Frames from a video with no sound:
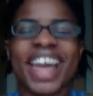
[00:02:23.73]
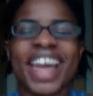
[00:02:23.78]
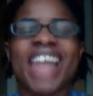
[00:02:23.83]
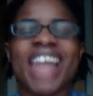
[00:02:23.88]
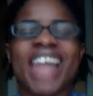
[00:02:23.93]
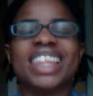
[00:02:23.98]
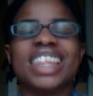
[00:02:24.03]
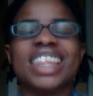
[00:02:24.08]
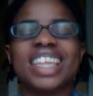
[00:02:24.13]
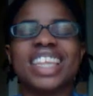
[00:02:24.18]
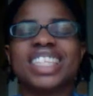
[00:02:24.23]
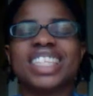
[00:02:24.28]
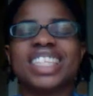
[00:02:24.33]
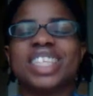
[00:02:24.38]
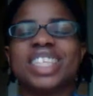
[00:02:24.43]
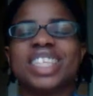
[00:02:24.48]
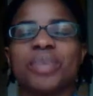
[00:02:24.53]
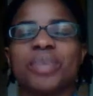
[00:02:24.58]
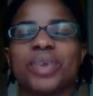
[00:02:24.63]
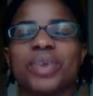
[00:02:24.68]
That's a
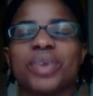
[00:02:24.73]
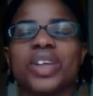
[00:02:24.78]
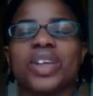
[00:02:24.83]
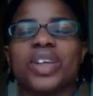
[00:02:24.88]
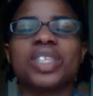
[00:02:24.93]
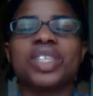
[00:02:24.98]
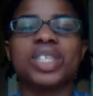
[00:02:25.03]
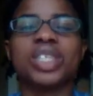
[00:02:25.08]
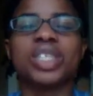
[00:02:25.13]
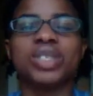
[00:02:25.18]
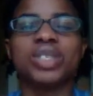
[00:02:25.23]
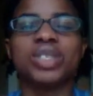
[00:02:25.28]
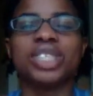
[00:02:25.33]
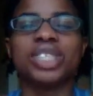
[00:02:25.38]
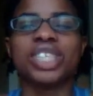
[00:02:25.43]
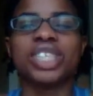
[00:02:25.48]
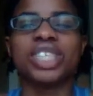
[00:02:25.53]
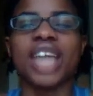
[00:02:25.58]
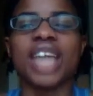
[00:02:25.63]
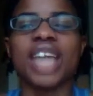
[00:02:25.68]
temporary
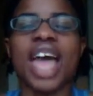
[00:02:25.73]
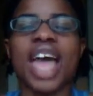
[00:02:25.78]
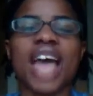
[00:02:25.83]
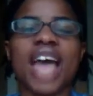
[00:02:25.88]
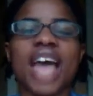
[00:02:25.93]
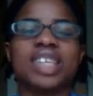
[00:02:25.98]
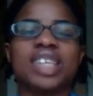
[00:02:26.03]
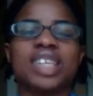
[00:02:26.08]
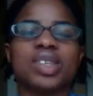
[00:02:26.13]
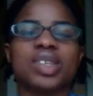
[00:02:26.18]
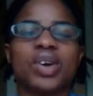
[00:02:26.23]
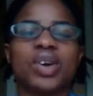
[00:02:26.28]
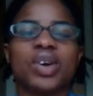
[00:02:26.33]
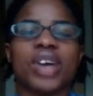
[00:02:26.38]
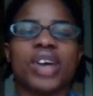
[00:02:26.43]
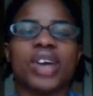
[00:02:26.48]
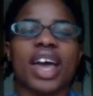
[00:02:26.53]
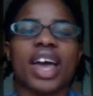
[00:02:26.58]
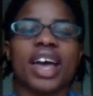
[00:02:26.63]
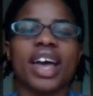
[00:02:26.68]
solution. As long
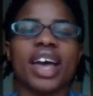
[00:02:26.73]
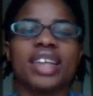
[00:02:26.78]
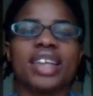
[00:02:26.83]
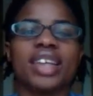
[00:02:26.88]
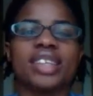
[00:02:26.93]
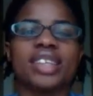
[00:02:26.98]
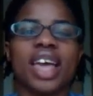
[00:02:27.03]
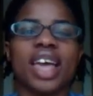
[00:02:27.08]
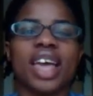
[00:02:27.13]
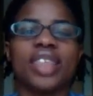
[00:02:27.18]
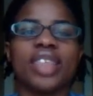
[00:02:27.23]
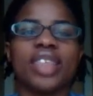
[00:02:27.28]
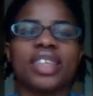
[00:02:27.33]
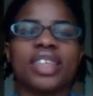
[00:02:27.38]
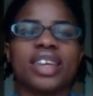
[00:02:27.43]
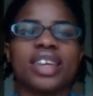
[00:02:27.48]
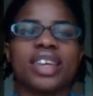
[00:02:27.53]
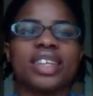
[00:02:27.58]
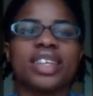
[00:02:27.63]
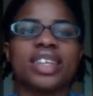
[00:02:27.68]
as
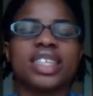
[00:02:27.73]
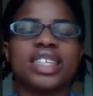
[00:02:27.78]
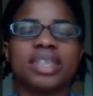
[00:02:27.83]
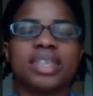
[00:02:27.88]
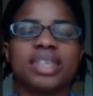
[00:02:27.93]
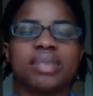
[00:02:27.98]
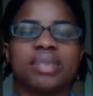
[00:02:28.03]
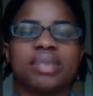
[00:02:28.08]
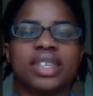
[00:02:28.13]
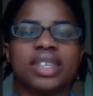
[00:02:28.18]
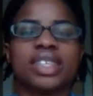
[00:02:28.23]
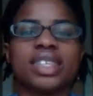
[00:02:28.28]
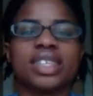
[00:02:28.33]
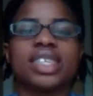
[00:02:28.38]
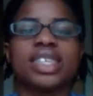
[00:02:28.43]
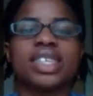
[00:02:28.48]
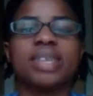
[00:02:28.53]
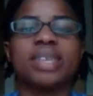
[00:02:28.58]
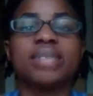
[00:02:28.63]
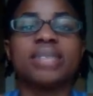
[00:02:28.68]
the stimulus, the
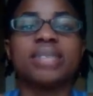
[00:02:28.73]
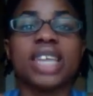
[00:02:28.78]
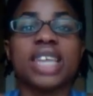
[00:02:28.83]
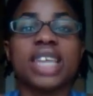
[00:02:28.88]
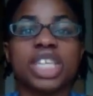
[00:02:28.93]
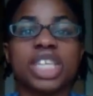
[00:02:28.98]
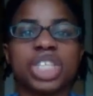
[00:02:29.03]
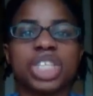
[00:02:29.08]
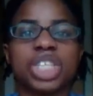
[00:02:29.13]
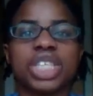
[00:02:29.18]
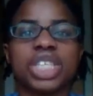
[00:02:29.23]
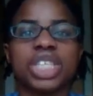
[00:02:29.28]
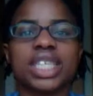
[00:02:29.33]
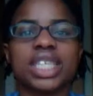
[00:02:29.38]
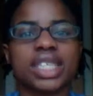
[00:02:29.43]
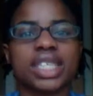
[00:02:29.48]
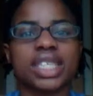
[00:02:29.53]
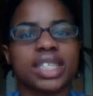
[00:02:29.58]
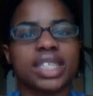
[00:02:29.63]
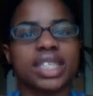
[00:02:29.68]
temptation
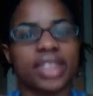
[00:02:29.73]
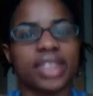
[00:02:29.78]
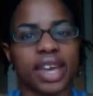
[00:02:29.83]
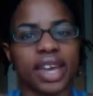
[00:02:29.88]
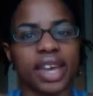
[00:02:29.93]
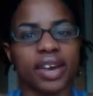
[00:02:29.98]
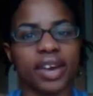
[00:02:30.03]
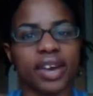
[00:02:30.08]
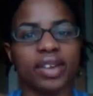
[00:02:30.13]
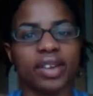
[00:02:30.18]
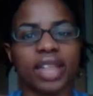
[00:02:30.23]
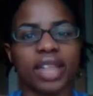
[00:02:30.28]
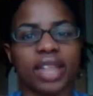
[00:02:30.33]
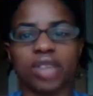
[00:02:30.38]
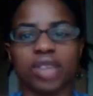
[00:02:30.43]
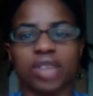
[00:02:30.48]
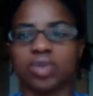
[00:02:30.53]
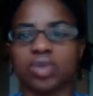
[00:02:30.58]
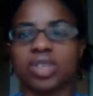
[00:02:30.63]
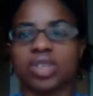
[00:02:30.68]
is there, like
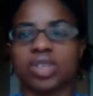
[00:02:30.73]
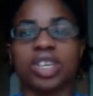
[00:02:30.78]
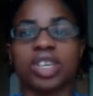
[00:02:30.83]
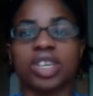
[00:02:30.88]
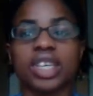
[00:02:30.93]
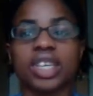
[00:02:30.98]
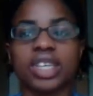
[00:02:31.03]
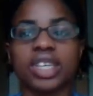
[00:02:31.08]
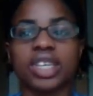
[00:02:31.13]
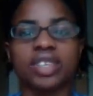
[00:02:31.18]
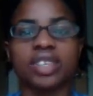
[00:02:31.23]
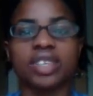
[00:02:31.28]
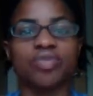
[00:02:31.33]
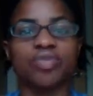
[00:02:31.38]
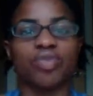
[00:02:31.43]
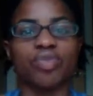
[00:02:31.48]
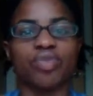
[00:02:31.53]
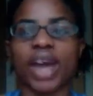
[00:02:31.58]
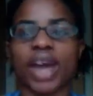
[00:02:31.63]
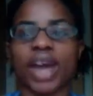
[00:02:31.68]
those cookies
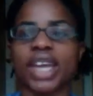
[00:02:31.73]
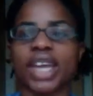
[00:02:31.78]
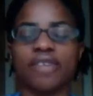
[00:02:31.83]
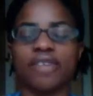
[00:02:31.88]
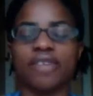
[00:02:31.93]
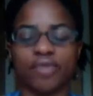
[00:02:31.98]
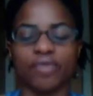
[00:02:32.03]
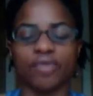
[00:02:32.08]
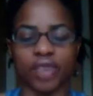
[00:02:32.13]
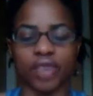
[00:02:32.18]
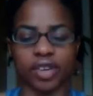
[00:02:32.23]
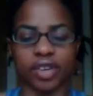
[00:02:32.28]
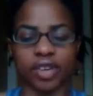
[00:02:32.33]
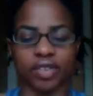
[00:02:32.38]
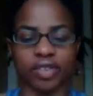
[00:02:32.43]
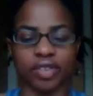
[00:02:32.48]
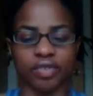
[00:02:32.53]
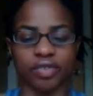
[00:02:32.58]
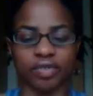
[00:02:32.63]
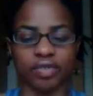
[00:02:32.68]
right in front
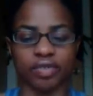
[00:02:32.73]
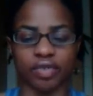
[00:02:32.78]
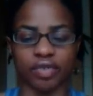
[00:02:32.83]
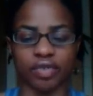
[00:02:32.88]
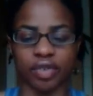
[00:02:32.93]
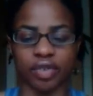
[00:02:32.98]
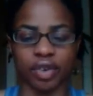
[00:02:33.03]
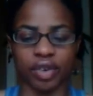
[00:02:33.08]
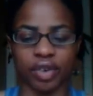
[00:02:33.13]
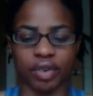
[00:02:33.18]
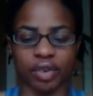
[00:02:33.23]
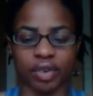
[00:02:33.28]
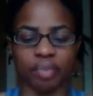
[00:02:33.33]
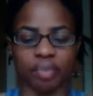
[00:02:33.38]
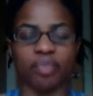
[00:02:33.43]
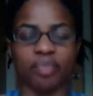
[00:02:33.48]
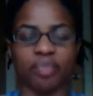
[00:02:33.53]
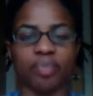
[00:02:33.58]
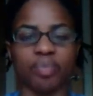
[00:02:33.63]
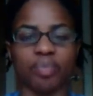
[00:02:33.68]
of
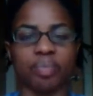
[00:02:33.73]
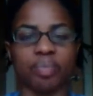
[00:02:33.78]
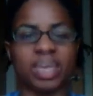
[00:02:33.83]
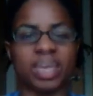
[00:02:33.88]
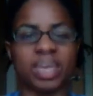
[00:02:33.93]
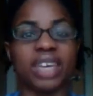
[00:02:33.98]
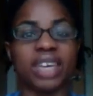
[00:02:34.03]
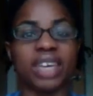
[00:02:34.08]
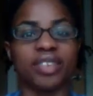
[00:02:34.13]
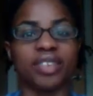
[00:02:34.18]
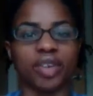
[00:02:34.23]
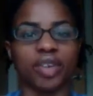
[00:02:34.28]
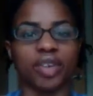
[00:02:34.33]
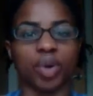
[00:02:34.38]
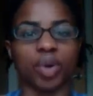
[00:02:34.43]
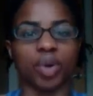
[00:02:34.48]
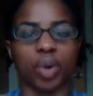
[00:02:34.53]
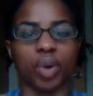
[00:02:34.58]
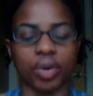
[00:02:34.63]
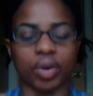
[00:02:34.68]
me
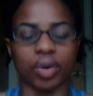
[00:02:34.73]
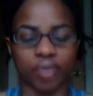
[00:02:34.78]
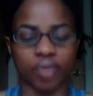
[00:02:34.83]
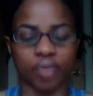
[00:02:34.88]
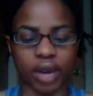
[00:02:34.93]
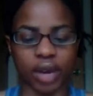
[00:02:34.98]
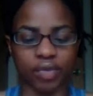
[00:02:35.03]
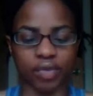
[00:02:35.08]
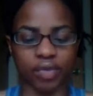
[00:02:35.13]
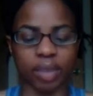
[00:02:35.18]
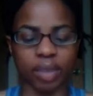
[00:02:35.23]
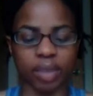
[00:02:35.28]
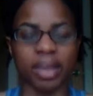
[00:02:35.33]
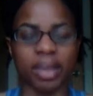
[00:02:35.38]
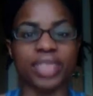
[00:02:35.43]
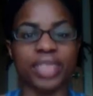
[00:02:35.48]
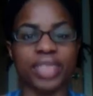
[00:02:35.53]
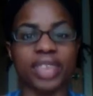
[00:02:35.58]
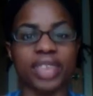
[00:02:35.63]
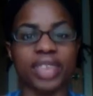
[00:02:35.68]
or right in front of my
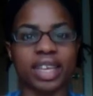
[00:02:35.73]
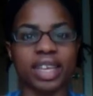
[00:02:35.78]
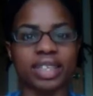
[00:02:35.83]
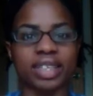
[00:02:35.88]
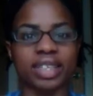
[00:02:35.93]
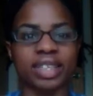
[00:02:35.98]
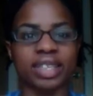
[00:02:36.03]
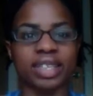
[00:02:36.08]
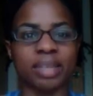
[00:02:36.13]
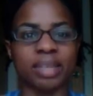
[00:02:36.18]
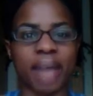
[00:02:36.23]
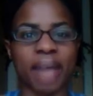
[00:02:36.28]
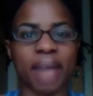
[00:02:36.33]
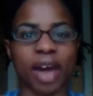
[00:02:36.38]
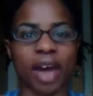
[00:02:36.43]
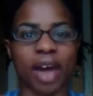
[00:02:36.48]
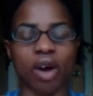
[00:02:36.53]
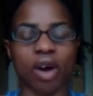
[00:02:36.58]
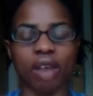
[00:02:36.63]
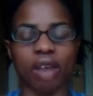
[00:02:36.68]
things in the back
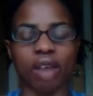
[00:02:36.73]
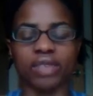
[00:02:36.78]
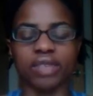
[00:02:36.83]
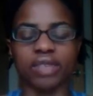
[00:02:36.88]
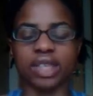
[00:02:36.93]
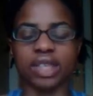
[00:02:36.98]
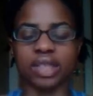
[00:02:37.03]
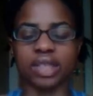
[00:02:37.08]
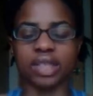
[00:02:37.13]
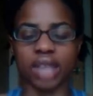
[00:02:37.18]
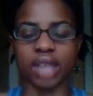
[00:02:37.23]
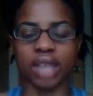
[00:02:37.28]
office,